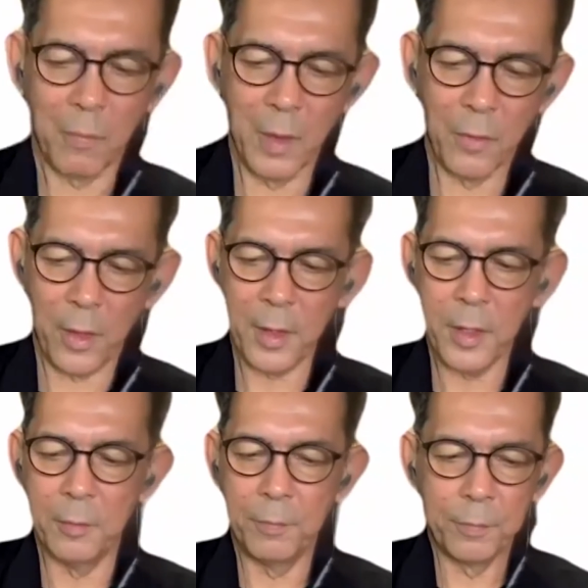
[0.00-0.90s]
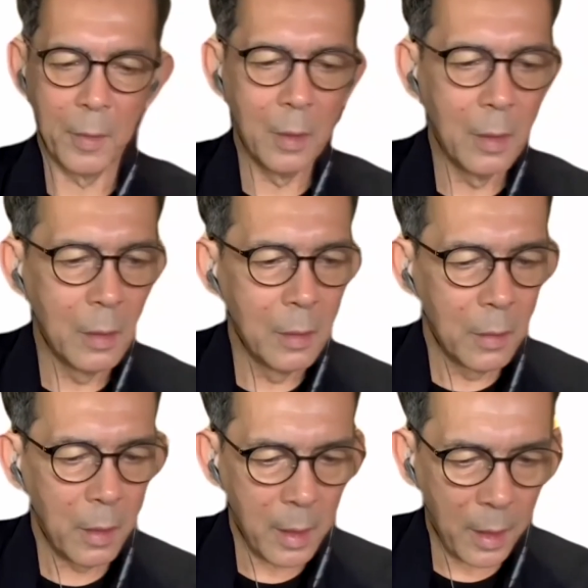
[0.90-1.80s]
Thank you.
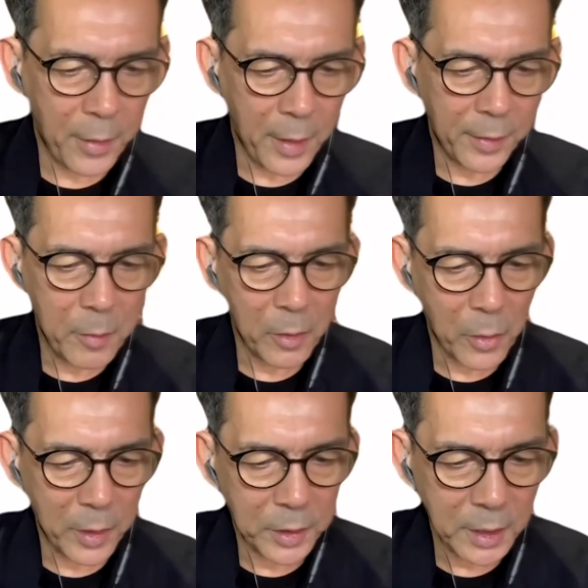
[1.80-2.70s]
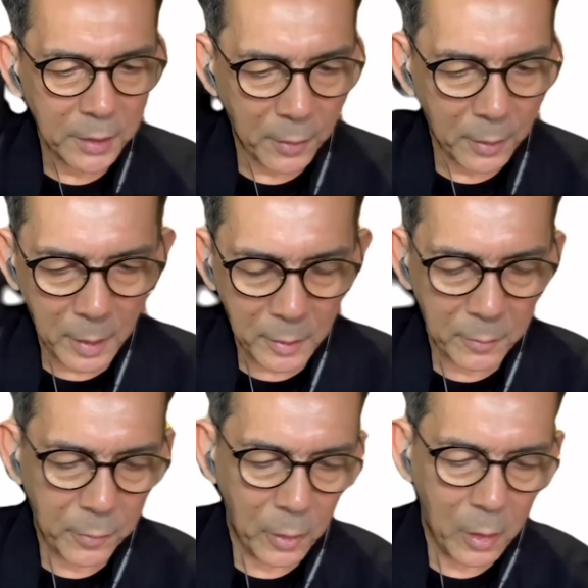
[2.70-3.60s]
Are there any more questions on the
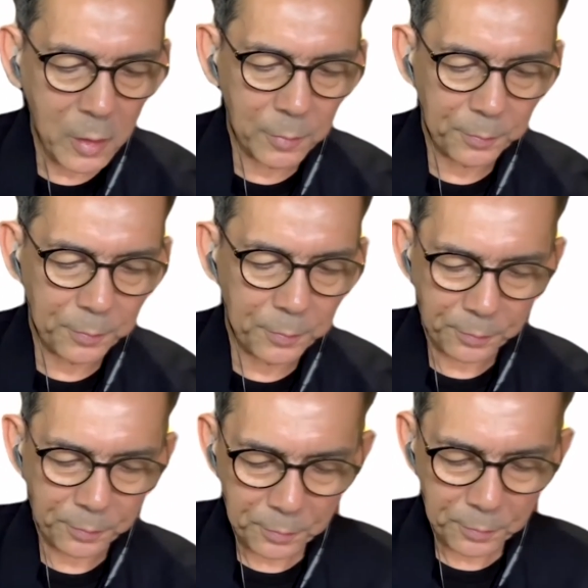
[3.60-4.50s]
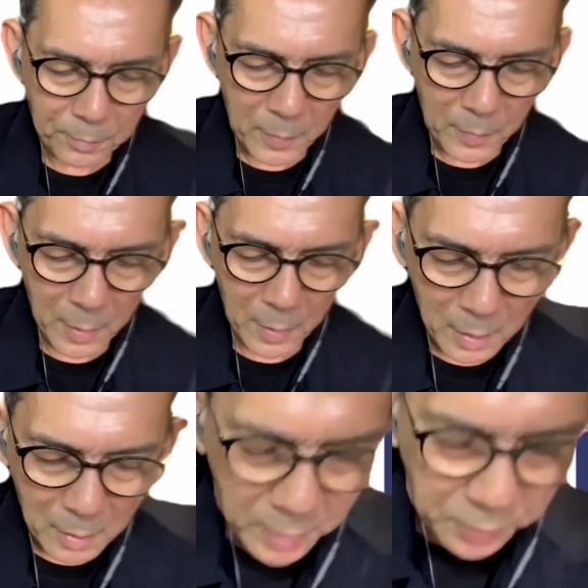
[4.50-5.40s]
floor?
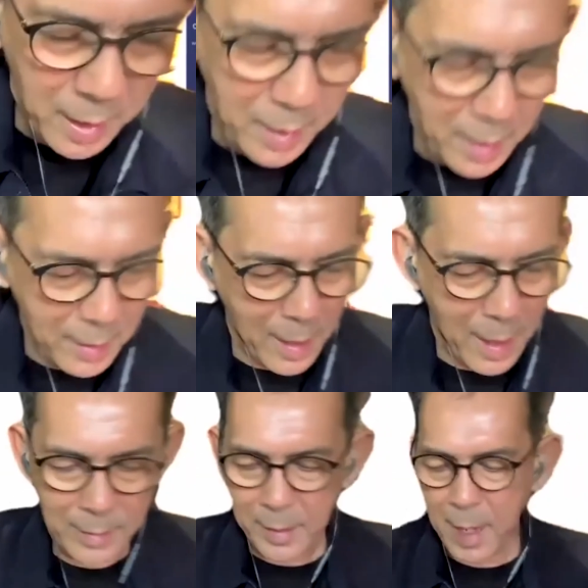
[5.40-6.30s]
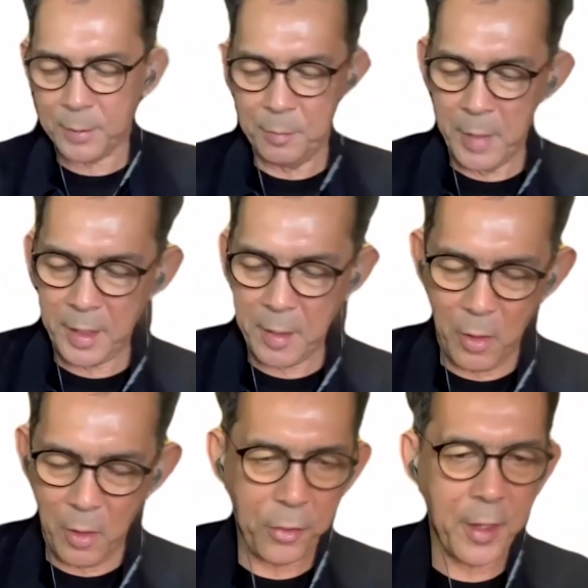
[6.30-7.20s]
Because I can ask many
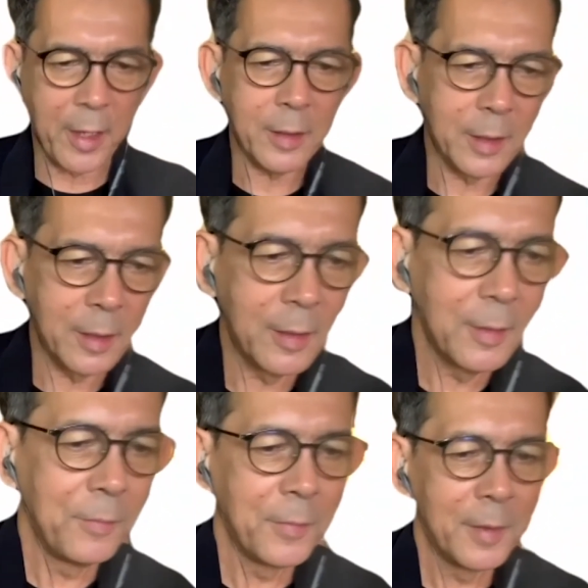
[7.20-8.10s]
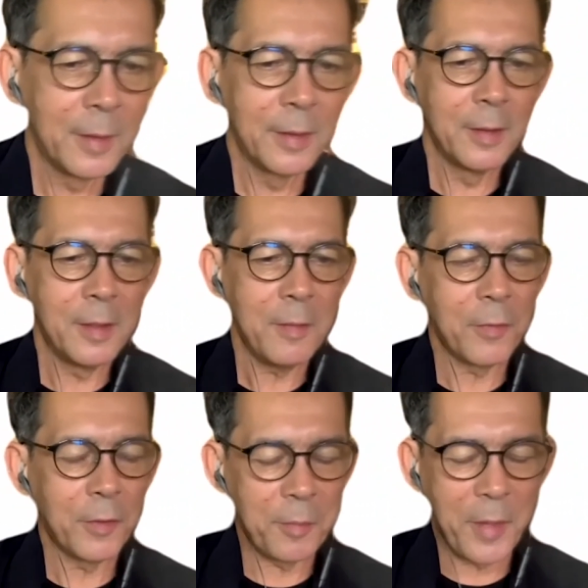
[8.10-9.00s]
more things
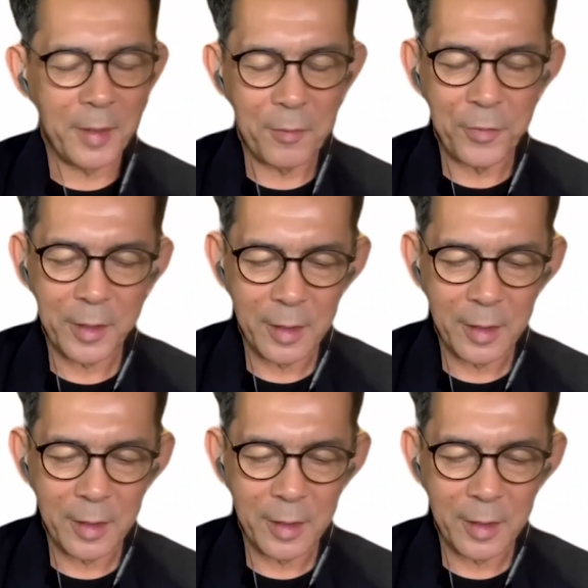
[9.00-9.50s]
for the benefit.